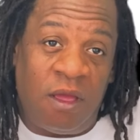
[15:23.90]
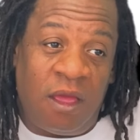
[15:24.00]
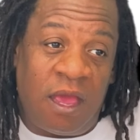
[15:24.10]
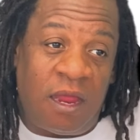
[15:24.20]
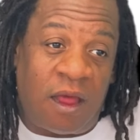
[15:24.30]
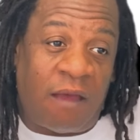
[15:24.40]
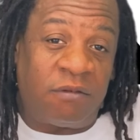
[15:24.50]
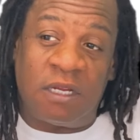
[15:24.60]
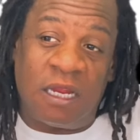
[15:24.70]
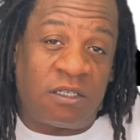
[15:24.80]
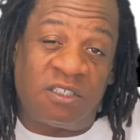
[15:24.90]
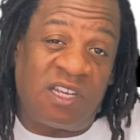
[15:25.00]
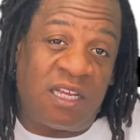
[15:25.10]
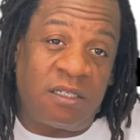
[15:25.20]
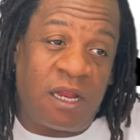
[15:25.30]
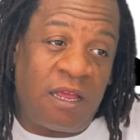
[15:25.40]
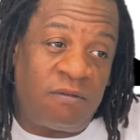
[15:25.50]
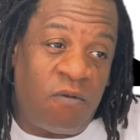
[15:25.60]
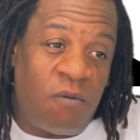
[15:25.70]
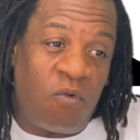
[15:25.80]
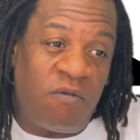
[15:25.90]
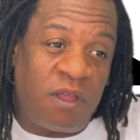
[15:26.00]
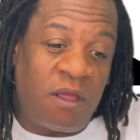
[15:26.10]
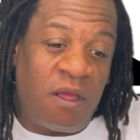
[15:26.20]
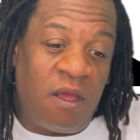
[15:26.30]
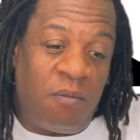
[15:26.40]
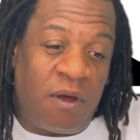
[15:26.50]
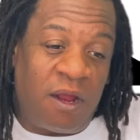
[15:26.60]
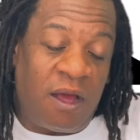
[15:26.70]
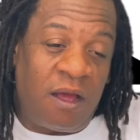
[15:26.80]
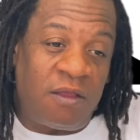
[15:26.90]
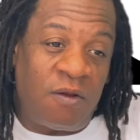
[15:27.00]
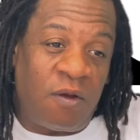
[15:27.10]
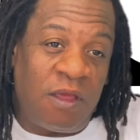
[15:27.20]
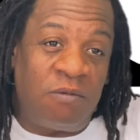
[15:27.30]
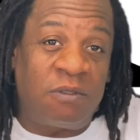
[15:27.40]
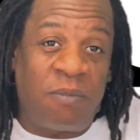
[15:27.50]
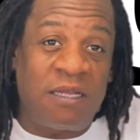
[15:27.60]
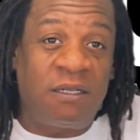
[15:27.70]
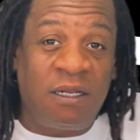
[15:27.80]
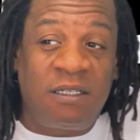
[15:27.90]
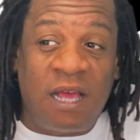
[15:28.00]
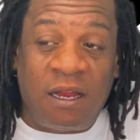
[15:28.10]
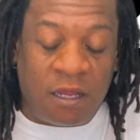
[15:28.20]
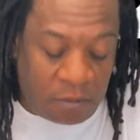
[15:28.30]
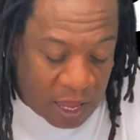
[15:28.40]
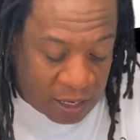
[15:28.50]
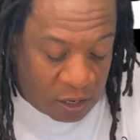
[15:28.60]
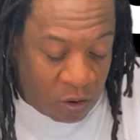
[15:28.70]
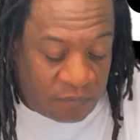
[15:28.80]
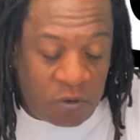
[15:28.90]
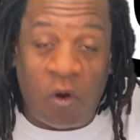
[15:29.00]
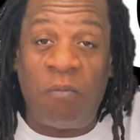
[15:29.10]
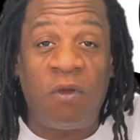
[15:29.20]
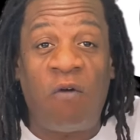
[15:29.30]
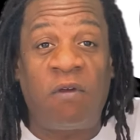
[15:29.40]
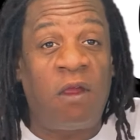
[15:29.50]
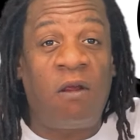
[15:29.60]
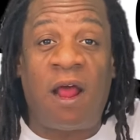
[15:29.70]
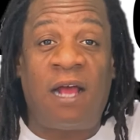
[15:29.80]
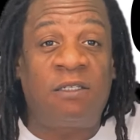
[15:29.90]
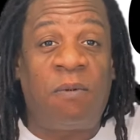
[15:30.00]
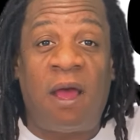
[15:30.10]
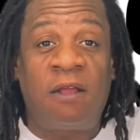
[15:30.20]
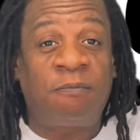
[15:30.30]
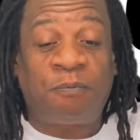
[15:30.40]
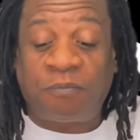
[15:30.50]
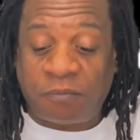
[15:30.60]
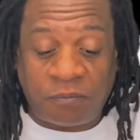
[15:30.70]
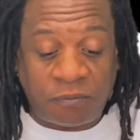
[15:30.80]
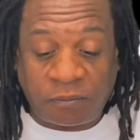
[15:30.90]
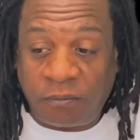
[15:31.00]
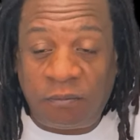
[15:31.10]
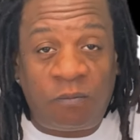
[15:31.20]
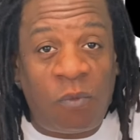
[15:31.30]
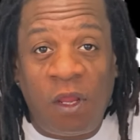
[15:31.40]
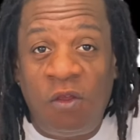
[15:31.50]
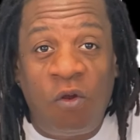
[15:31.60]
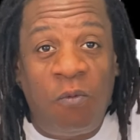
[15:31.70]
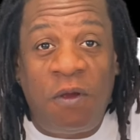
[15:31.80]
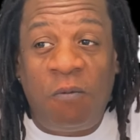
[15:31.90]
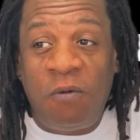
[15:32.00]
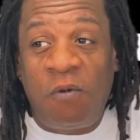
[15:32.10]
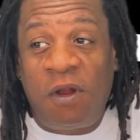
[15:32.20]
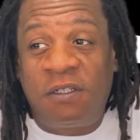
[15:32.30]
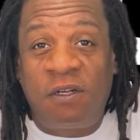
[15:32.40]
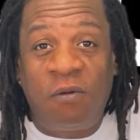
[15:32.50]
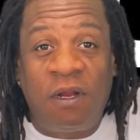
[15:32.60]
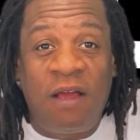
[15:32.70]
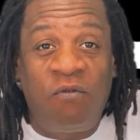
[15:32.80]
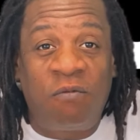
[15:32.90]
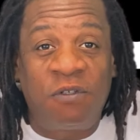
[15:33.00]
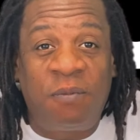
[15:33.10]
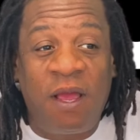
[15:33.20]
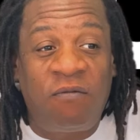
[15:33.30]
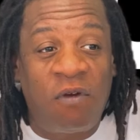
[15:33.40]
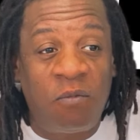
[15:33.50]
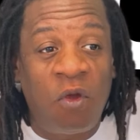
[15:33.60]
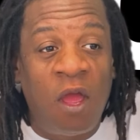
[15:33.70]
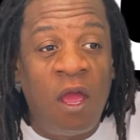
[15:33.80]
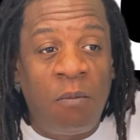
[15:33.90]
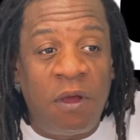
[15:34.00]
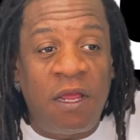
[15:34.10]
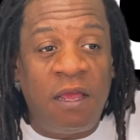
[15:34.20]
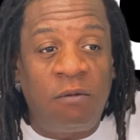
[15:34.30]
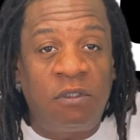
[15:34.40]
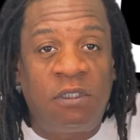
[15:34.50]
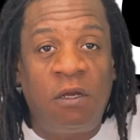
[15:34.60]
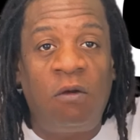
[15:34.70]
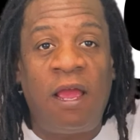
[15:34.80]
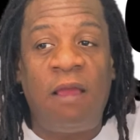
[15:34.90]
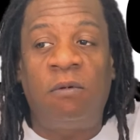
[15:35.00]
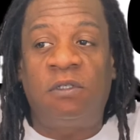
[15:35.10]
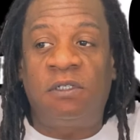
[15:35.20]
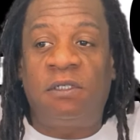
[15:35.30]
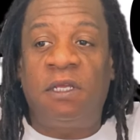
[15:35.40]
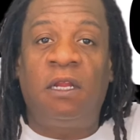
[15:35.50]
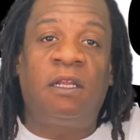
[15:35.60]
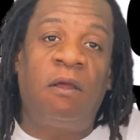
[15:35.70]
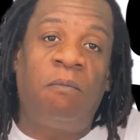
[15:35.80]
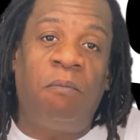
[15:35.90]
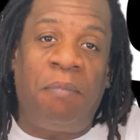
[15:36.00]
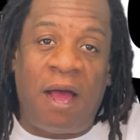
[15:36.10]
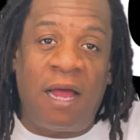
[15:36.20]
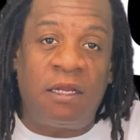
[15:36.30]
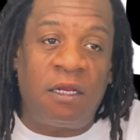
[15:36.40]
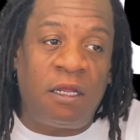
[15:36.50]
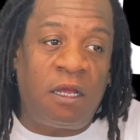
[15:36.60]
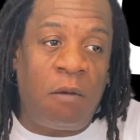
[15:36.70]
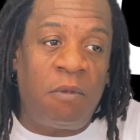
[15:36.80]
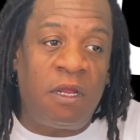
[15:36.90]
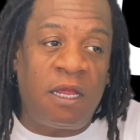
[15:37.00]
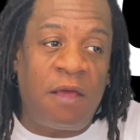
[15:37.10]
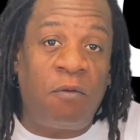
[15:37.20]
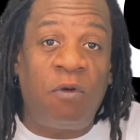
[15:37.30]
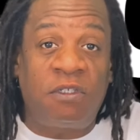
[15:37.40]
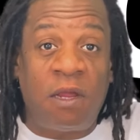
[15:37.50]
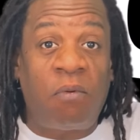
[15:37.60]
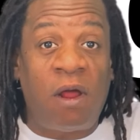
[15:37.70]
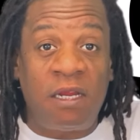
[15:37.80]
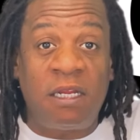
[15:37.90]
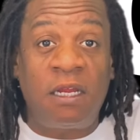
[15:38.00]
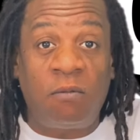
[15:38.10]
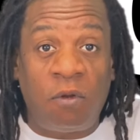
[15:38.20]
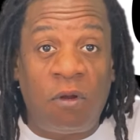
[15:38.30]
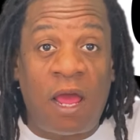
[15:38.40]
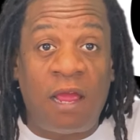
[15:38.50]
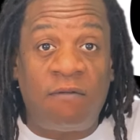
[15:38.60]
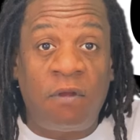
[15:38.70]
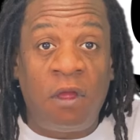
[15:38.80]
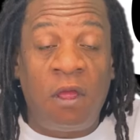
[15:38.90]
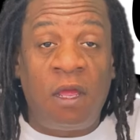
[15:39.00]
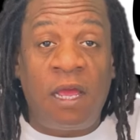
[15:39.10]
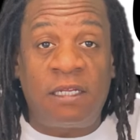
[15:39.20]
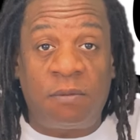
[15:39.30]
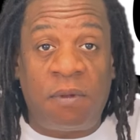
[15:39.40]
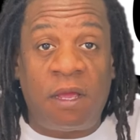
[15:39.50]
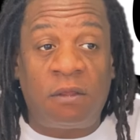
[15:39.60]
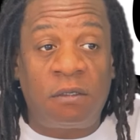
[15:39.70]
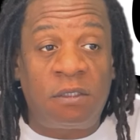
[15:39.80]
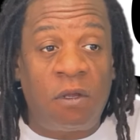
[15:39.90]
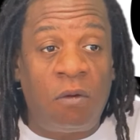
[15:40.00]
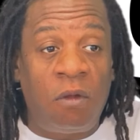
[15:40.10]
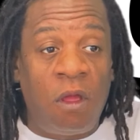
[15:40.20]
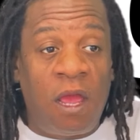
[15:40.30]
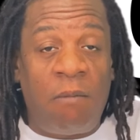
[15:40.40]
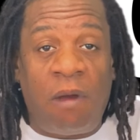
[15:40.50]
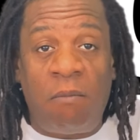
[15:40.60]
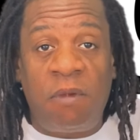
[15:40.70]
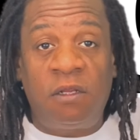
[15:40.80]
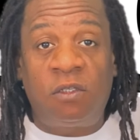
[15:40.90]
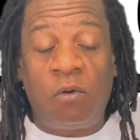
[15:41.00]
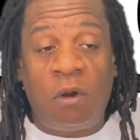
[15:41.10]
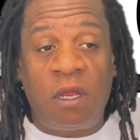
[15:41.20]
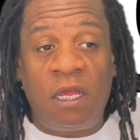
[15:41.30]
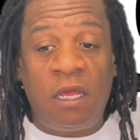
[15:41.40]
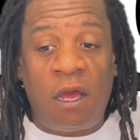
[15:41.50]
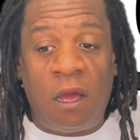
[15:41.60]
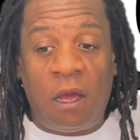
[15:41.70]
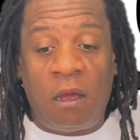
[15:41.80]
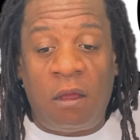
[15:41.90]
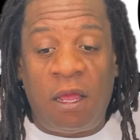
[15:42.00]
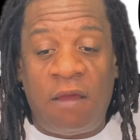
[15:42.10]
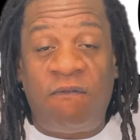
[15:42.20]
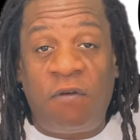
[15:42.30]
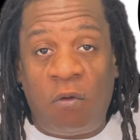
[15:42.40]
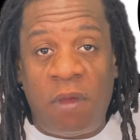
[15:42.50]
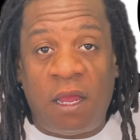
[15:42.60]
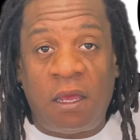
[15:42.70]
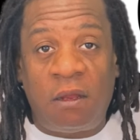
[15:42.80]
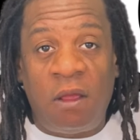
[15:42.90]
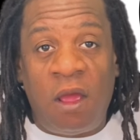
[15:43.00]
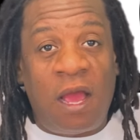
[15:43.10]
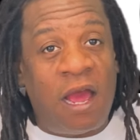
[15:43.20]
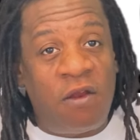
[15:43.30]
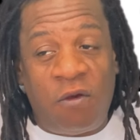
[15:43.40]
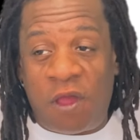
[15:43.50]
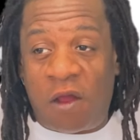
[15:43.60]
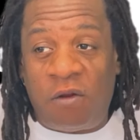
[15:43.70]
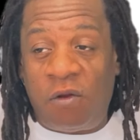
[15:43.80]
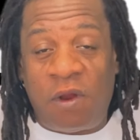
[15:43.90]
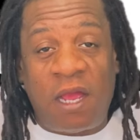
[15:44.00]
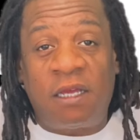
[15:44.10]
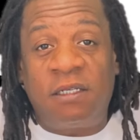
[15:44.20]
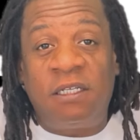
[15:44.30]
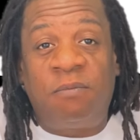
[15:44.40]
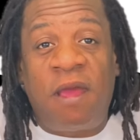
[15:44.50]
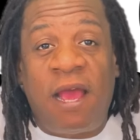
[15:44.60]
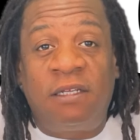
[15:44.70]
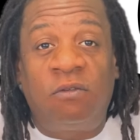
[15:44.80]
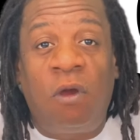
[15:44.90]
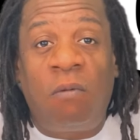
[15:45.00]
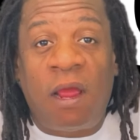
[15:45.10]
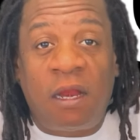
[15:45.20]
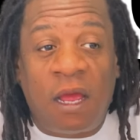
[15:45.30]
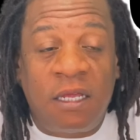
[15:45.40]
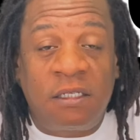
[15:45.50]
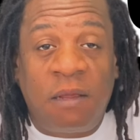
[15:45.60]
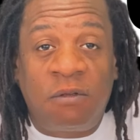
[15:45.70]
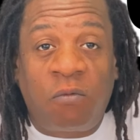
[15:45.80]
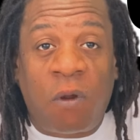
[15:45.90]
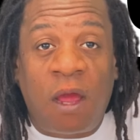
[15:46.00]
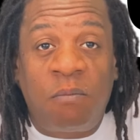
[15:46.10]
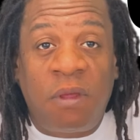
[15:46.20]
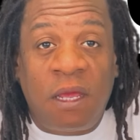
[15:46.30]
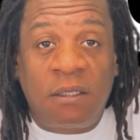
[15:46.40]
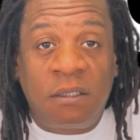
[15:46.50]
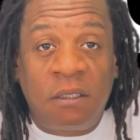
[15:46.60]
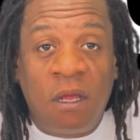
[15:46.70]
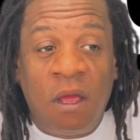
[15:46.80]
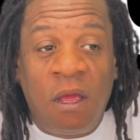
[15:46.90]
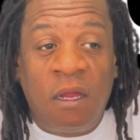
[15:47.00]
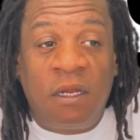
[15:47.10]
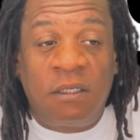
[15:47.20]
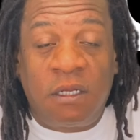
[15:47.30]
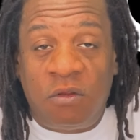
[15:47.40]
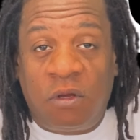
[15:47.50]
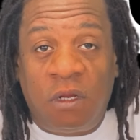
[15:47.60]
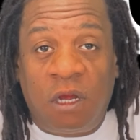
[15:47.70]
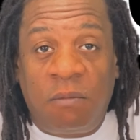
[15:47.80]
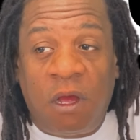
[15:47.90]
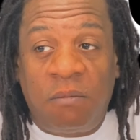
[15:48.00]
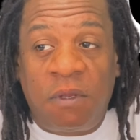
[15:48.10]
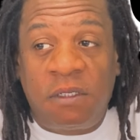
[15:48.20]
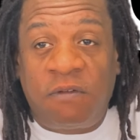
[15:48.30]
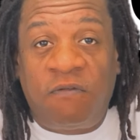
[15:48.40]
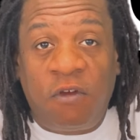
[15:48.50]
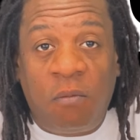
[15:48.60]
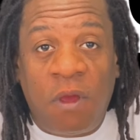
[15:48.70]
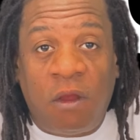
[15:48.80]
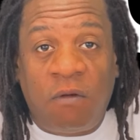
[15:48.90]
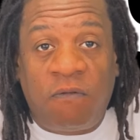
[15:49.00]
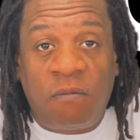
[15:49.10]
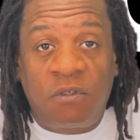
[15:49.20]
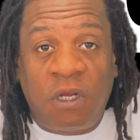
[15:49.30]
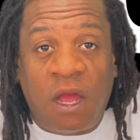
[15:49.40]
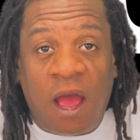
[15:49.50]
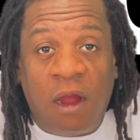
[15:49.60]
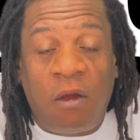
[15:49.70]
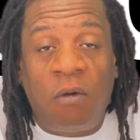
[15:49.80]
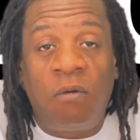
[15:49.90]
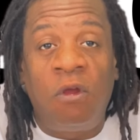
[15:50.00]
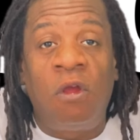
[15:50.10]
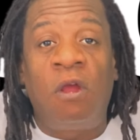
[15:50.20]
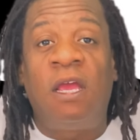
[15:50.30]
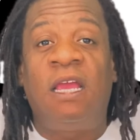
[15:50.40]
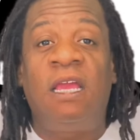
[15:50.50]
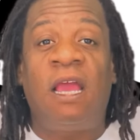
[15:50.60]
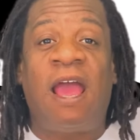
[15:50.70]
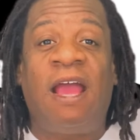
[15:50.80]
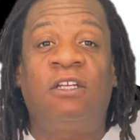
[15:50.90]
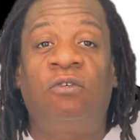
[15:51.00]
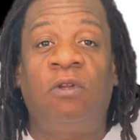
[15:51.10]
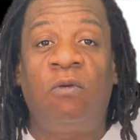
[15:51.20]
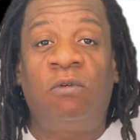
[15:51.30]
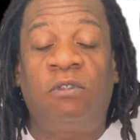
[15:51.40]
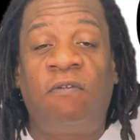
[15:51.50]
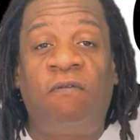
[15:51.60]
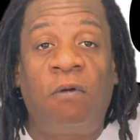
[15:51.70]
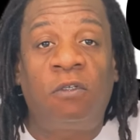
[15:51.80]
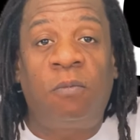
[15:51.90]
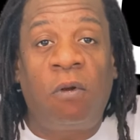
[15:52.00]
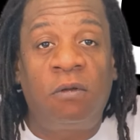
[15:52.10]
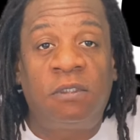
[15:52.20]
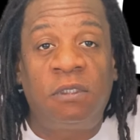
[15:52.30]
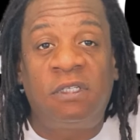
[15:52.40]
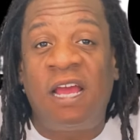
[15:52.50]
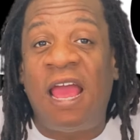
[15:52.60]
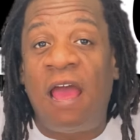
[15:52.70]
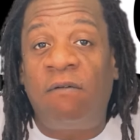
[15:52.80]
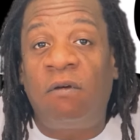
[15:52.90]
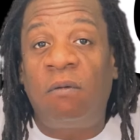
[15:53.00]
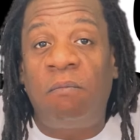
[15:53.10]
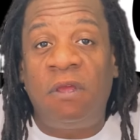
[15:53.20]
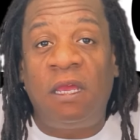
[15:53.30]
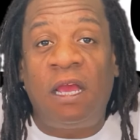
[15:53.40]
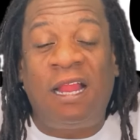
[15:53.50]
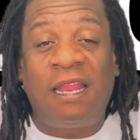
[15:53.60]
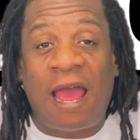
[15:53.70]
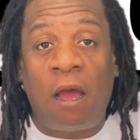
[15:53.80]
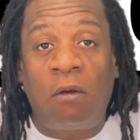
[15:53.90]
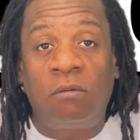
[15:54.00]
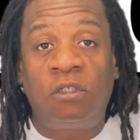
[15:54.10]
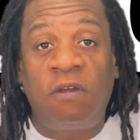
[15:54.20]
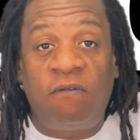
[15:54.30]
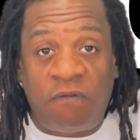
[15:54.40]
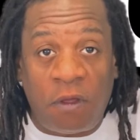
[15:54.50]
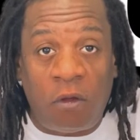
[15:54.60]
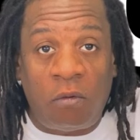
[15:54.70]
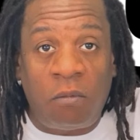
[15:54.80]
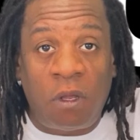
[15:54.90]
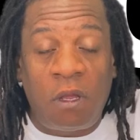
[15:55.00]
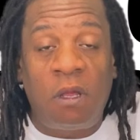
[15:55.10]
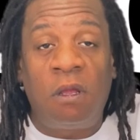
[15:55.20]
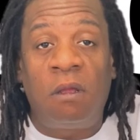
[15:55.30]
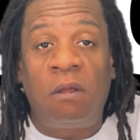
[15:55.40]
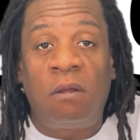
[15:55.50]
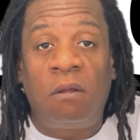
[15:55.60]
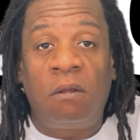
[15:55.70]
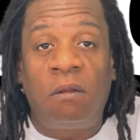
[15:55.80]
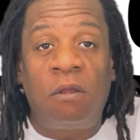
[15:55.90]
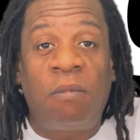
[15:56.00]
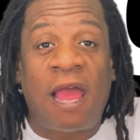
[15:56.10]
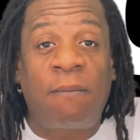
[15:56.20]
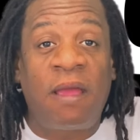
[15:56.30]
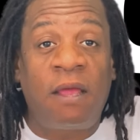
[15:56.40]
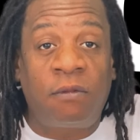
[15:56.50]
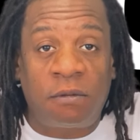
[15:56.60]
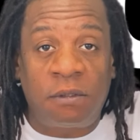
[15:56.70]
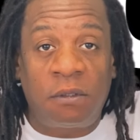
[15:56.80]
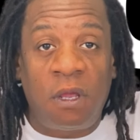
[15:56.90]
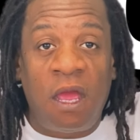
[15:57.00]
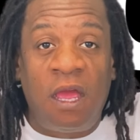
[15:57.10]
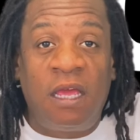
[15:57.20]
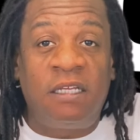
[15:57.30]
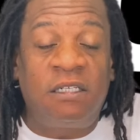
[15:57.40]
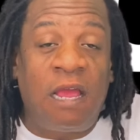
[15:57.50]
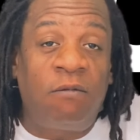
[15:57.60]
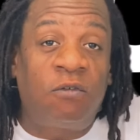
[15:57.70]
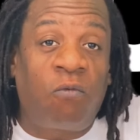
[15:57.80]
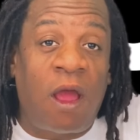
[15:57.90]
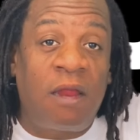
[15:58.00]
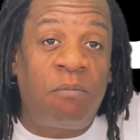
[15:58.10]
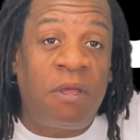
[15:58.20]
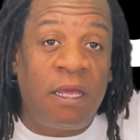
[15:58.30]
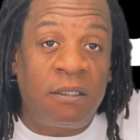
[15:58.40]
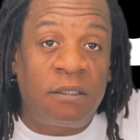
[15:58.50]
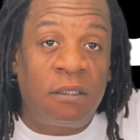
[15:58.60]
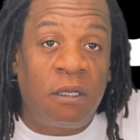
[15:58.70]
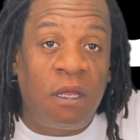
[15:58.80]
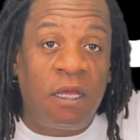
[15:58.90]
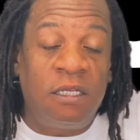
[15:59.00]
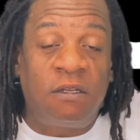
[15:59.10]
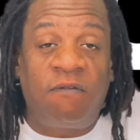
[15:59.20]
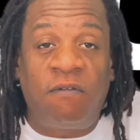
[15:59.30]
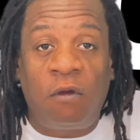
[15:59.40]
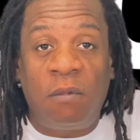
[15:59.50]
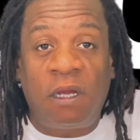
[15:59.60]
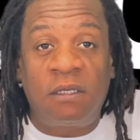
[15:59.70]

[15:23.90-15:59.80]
And obviously they just changed the name for a movie. But you know, he was basically telling him like, yo, if you're gonna be over here at our spot, you know, we want a certain level of respect from you. But it was still able to see that them bonding and coming together, which they probably did in real life as a Panther. So, and my mentor, he in filmmaking, I know y'all don't know that because he's passed on right now. His name is Ron Pitts. This, you can look him up. He's a filmmaker from Chicago. He actually was the first person to ever be allowed to film the Black Panthers. His name was Ron Pitts. He's a filmmaker,